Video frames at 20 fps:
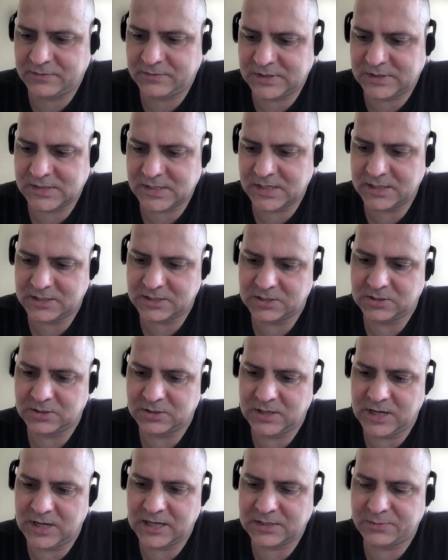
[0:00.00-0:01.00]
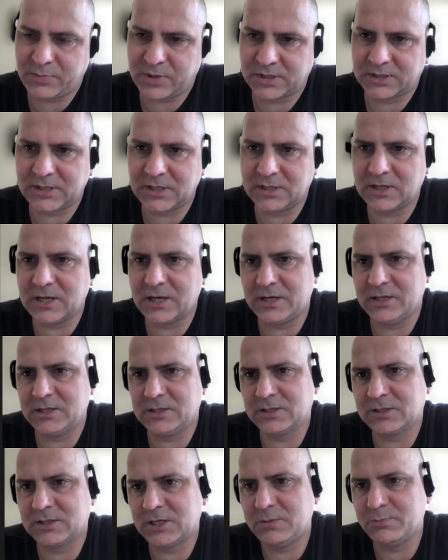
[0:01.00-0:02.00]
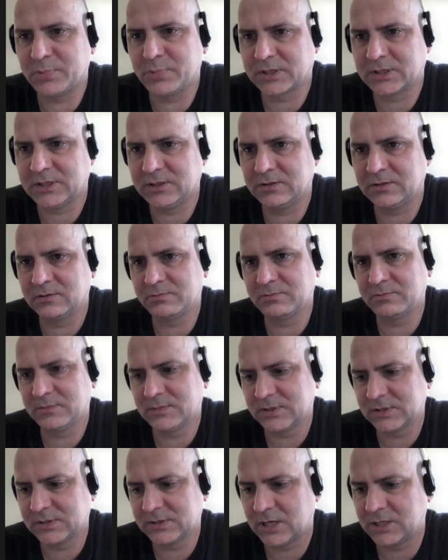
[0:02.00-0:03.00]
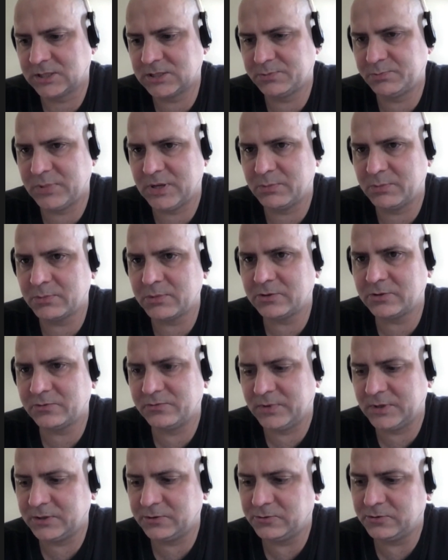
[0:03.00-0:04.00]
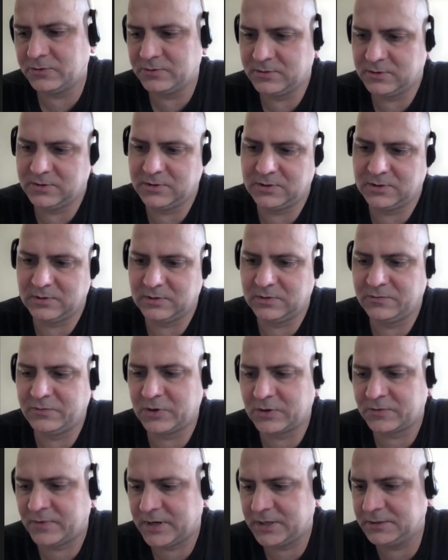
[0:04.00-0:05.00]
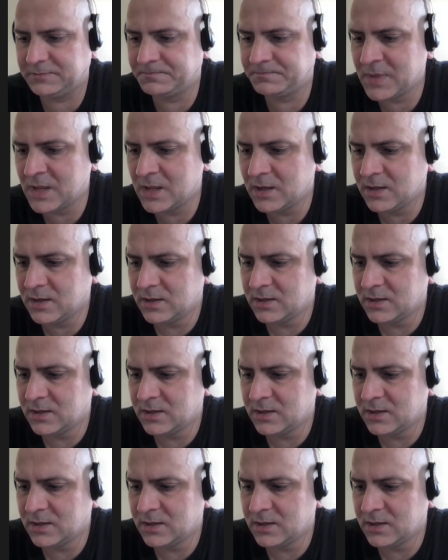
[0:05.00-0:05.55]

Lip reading: after that, exporting and importing such PMML will work fine.